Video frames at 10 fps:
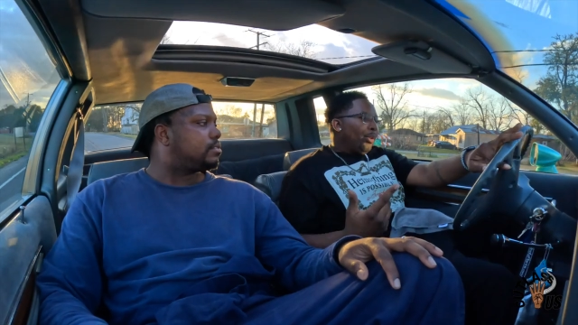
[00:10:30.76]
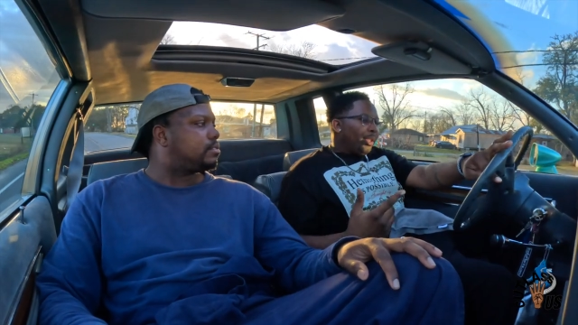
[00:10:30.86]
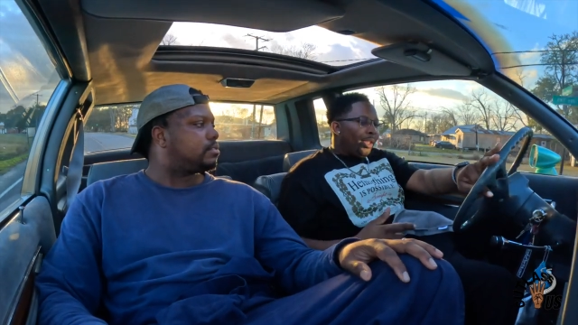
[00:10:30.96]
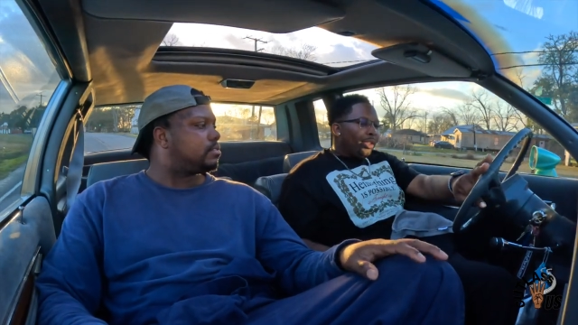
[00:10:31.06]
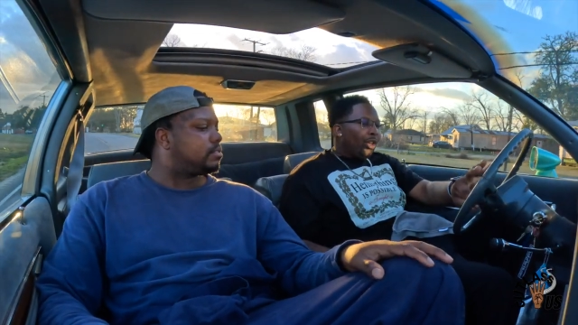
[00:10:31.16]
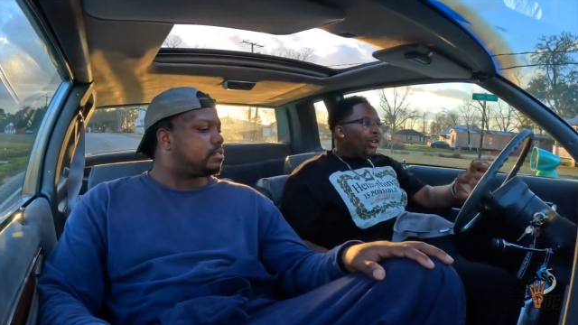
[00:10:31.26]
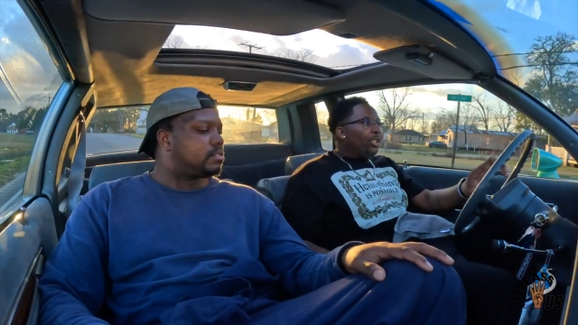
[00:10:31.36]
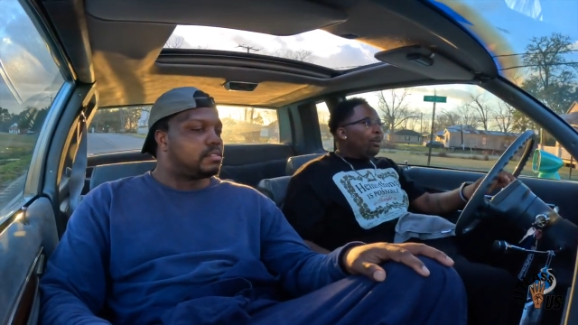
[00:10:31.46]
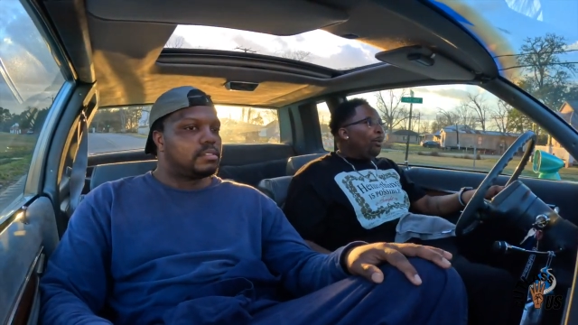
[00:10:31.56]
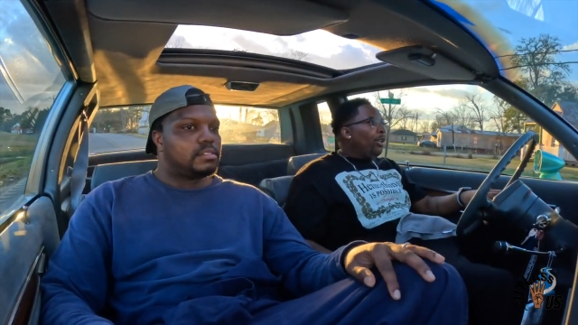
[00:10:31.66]
Speaker 1: posted this car
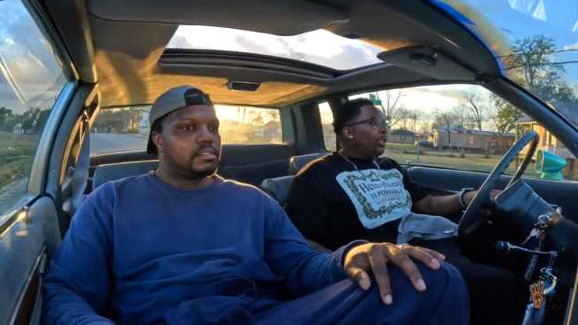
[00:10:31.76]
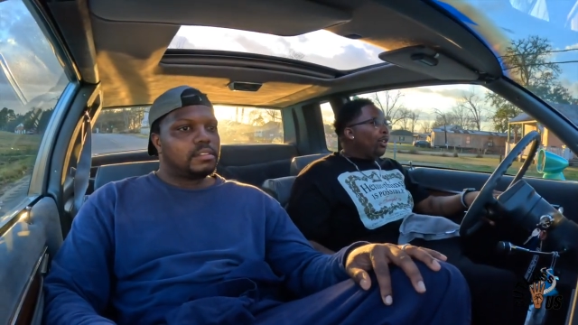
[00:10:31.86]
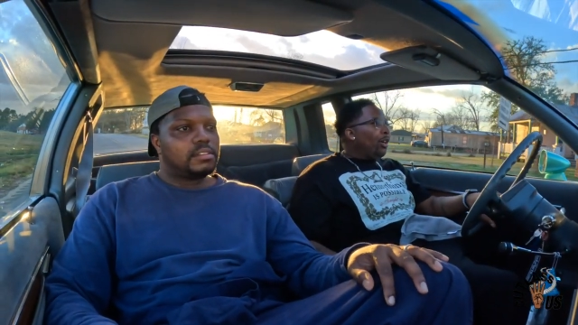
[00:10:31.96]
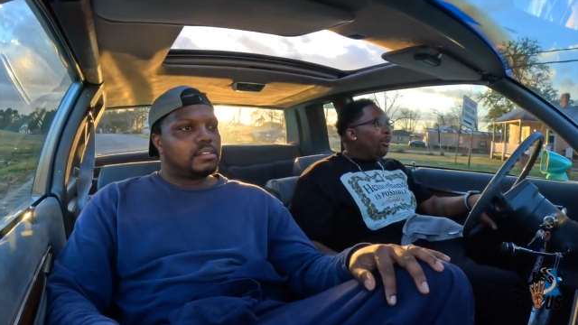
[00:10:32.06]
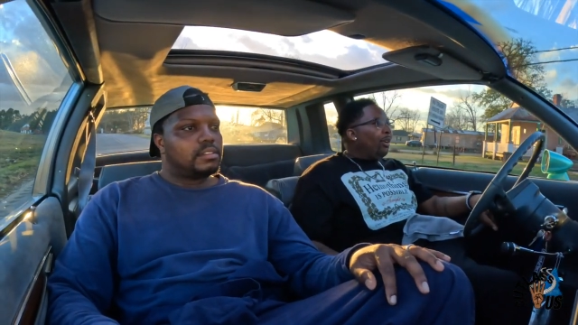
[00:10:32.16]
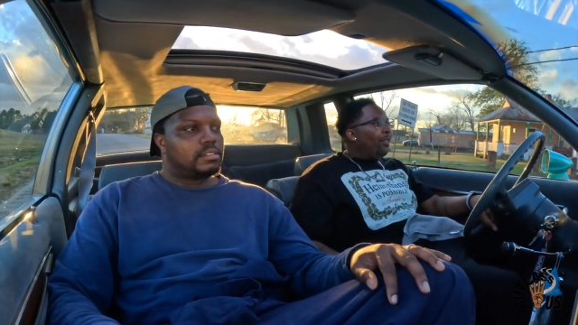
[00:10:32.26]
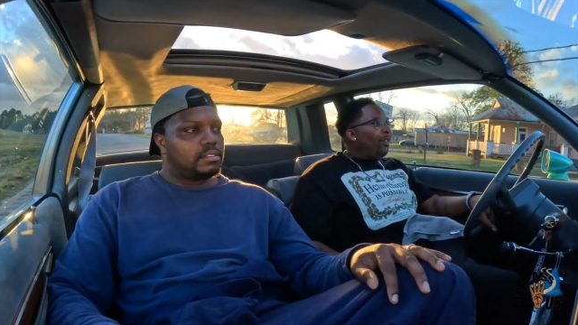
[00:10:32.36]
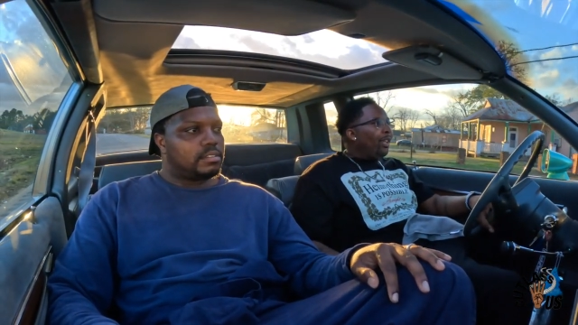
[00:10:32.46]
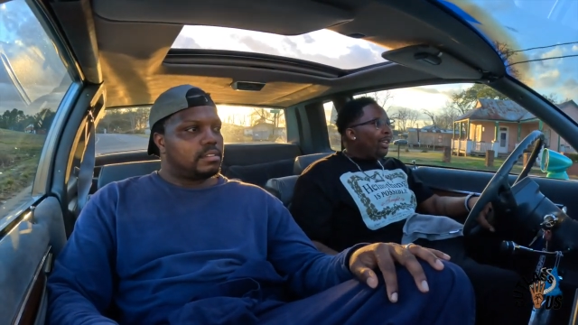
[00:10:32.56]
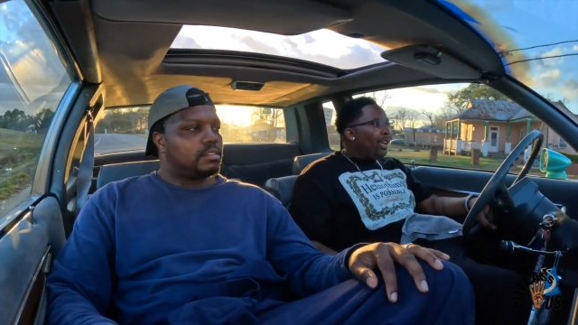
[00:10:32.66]
as a parts car or
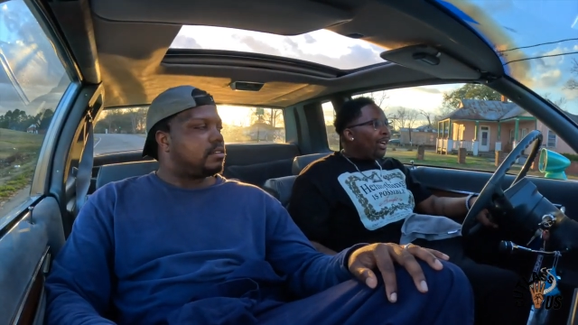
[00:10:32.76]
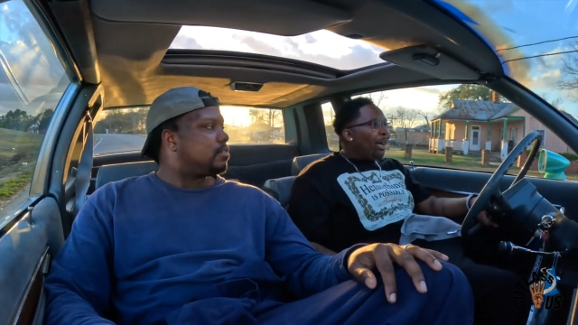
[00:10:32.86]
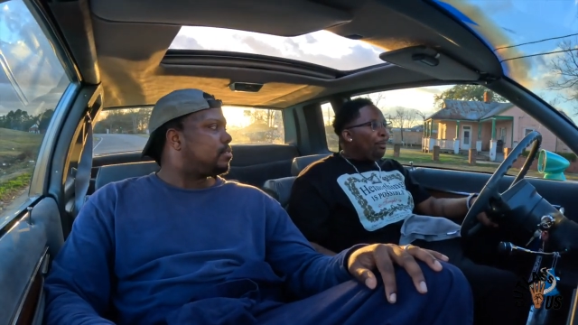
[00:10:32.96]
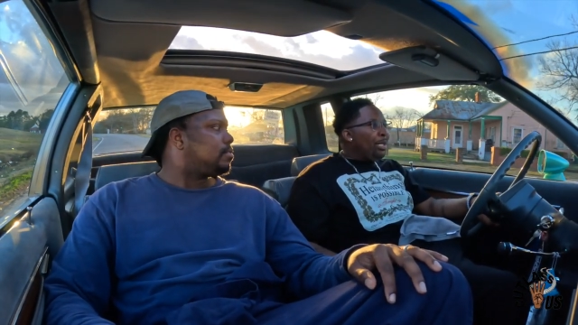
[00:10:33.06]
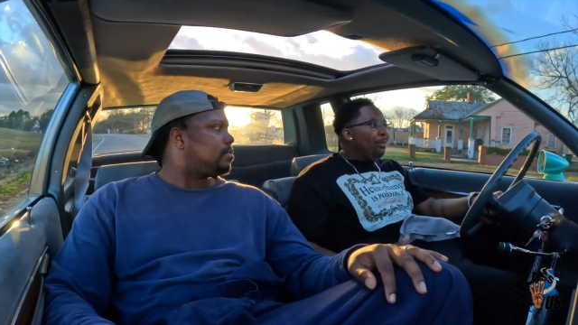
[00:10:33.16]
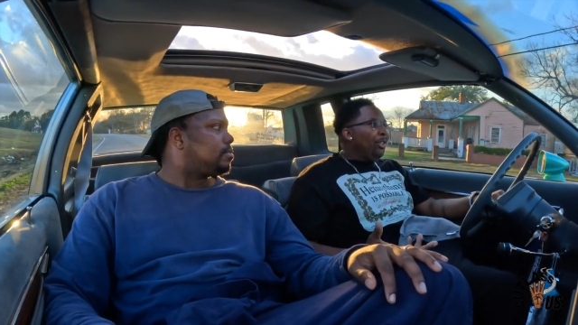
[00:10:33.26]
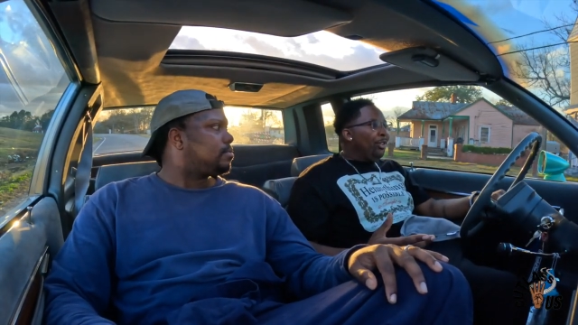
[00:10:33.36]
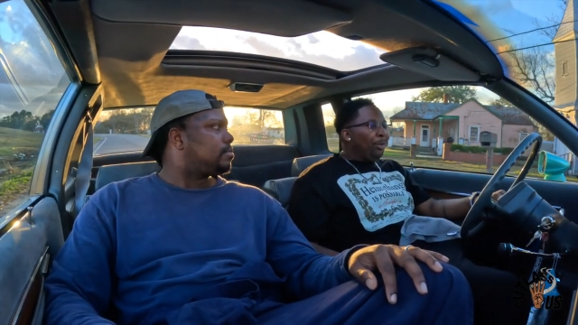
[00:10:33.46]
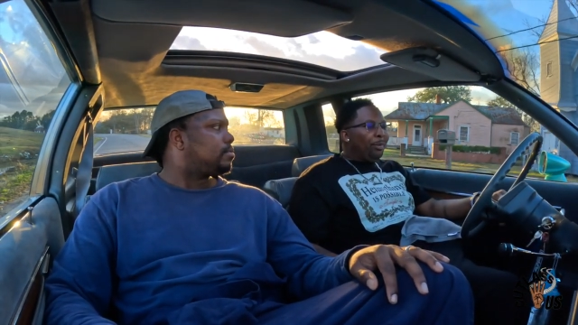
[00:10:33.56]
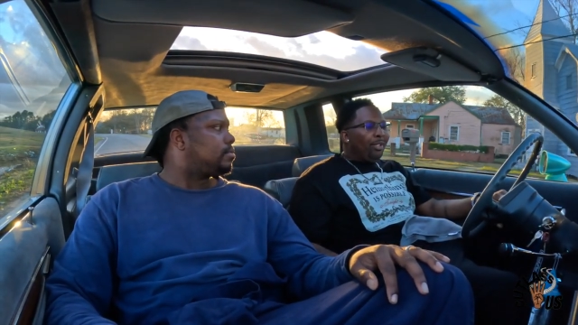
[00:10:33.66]
whatever, and I, I peeped the
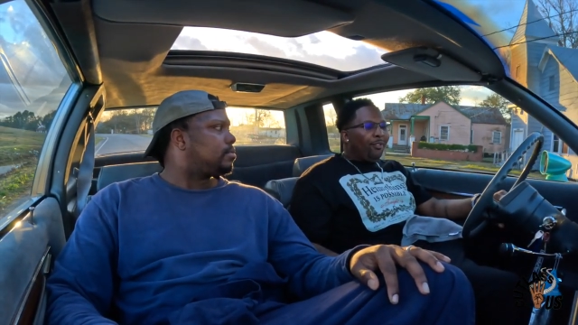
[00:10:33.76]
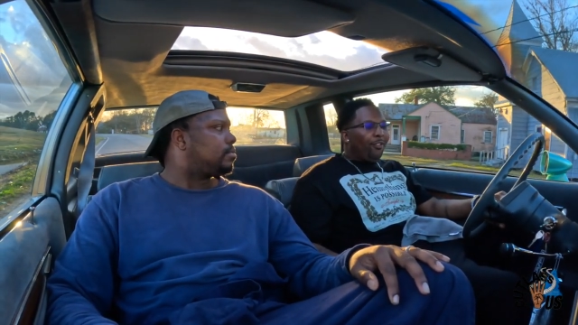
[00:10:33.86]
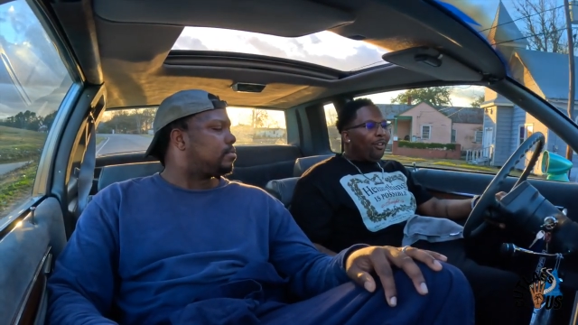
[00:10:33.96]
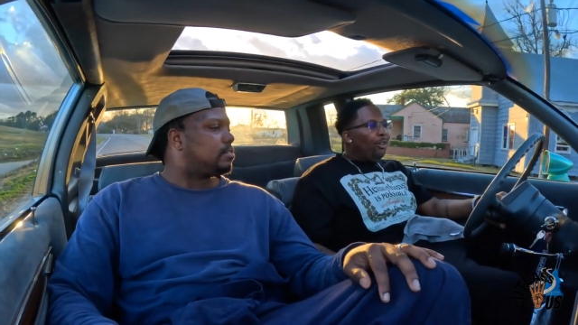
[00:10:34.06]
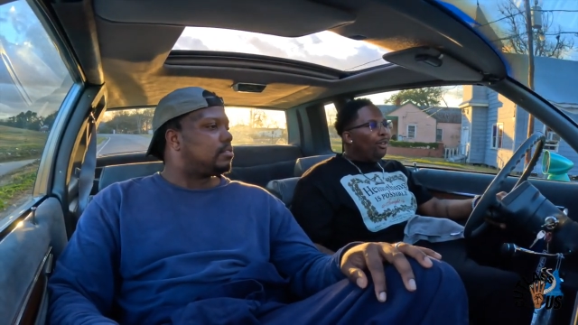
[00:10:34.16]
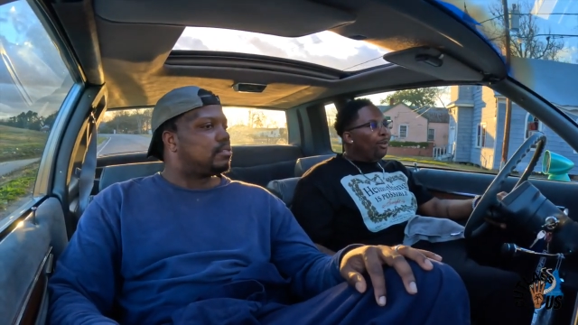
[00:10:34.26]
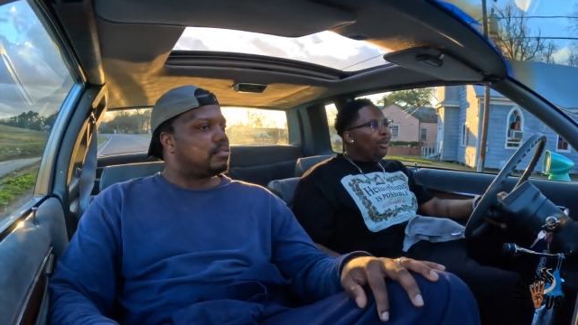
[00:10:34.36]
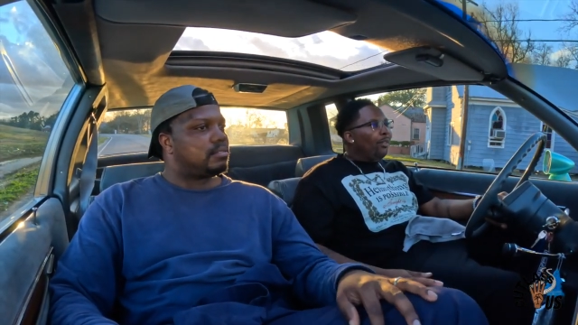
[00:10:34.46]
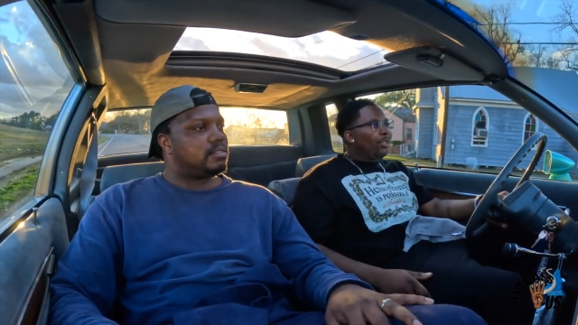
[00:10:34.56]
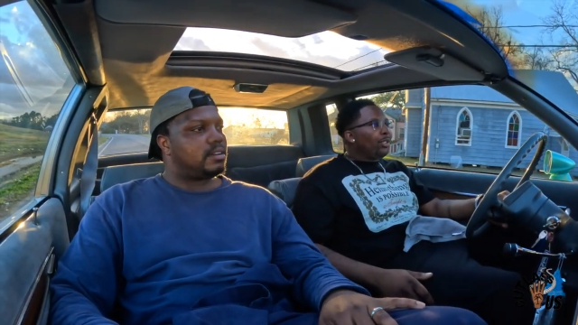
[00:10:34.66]
European front on it or
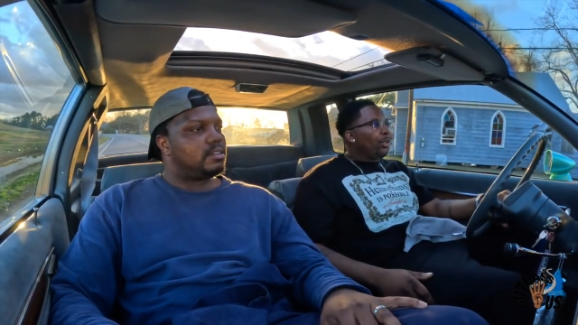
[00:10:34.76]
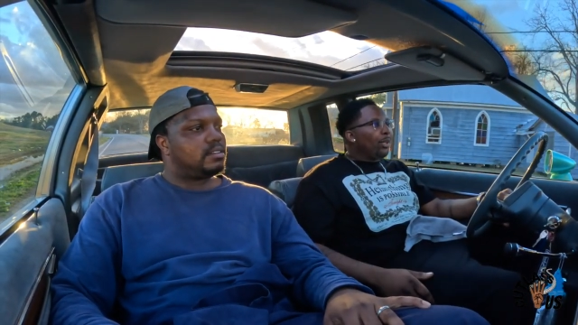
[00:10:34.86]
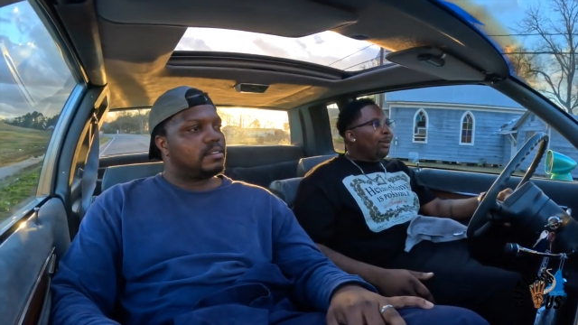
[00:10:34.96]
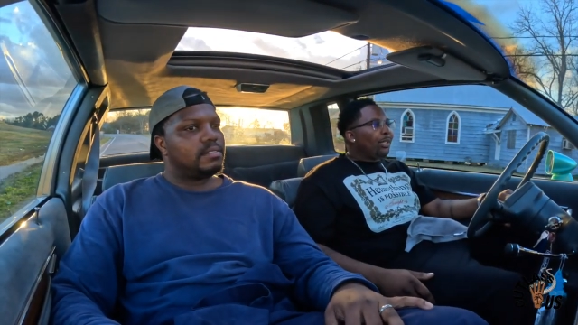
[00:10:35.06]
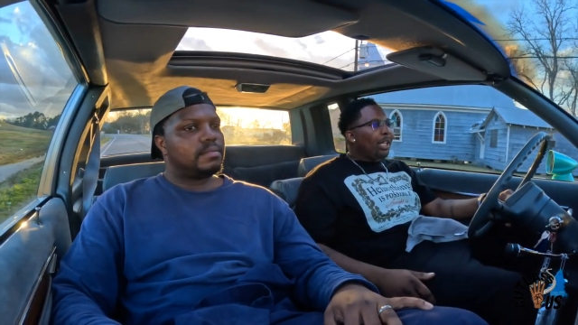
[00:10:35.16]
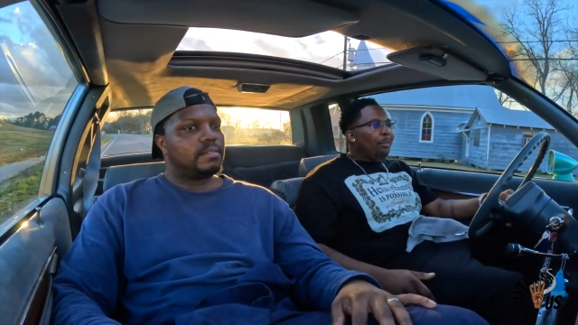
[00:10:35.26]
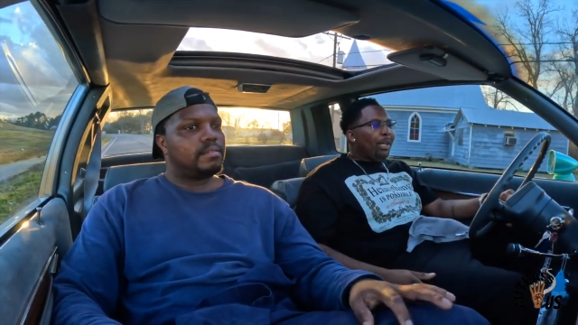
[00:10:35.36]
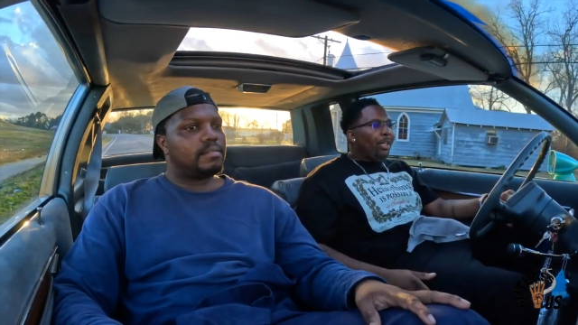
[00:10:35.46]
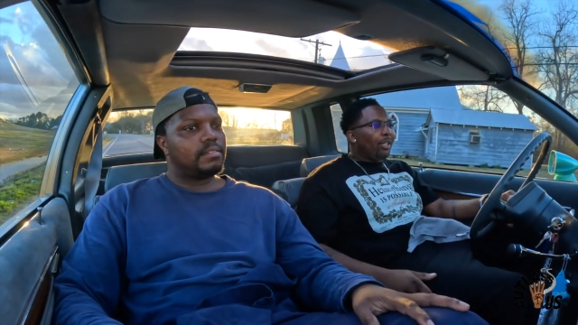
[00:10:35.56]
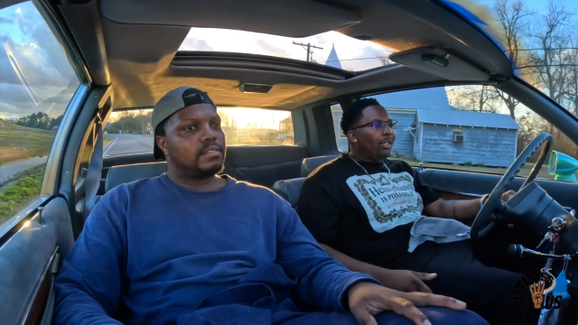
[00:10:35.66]
whatever, so I was like,
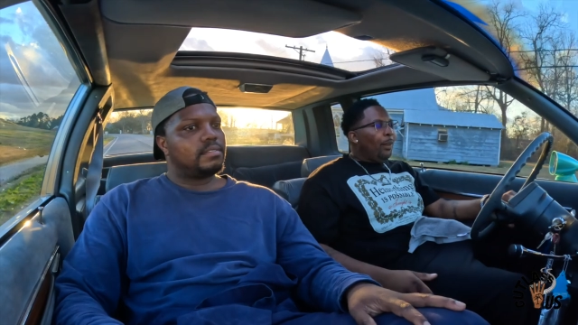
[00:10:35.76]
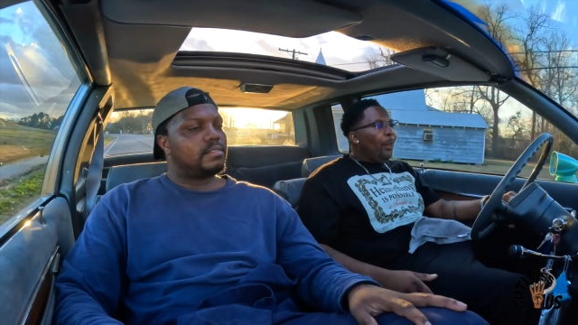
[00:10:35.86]
man,